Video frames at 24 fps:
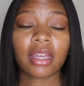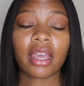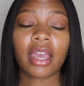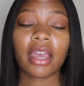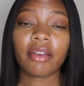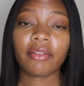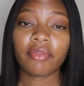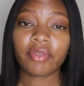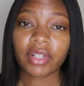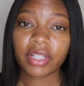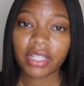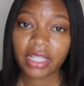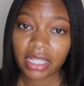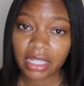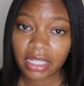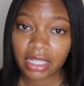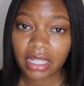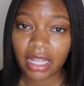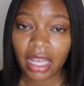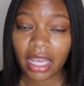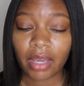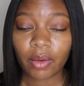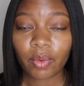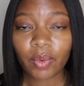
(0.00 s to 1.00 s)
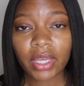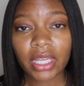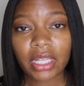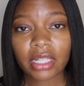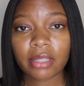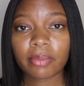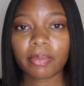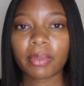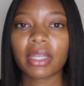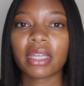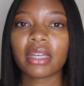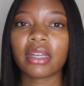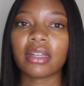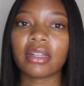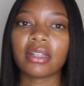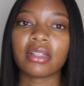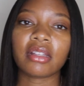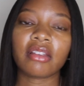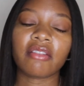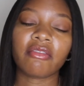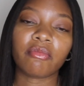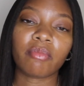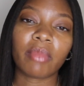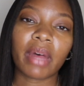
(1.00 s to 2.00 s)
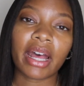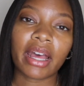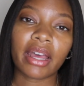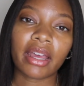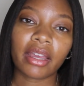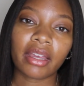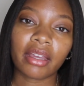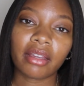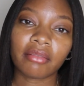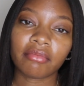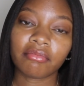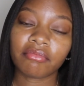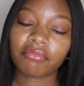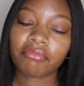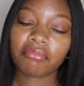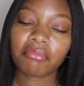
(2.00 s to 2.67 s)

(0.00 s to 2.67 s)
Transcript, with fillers: every six to eight weeks because of my